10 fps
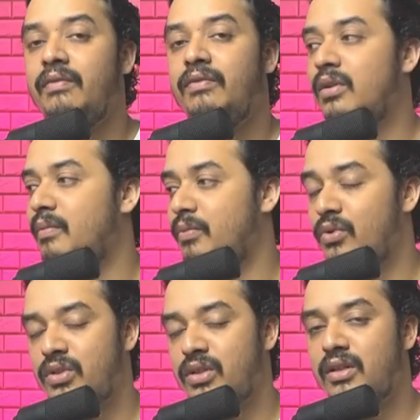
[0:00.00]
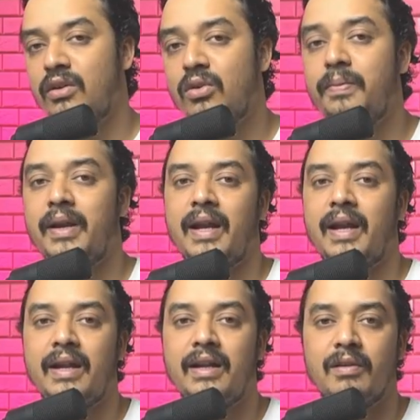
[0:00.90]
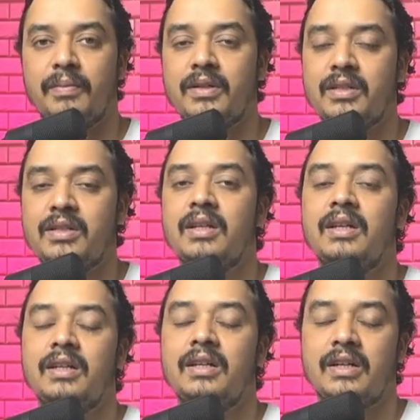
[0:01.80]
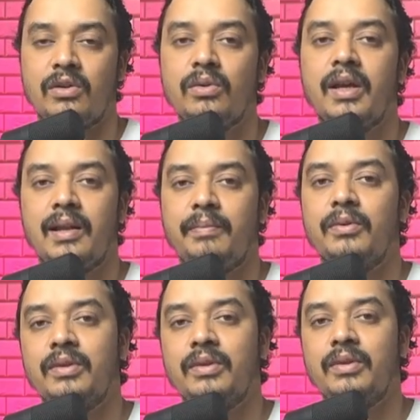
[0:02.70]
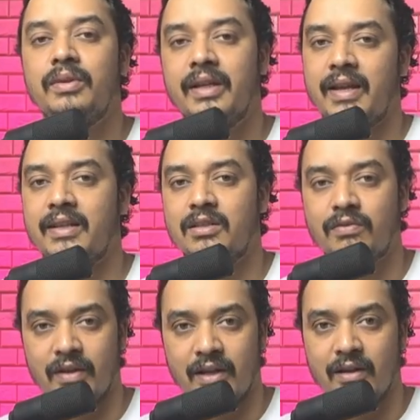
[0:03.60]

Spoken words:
you can post in the group and developers try to help you there as well.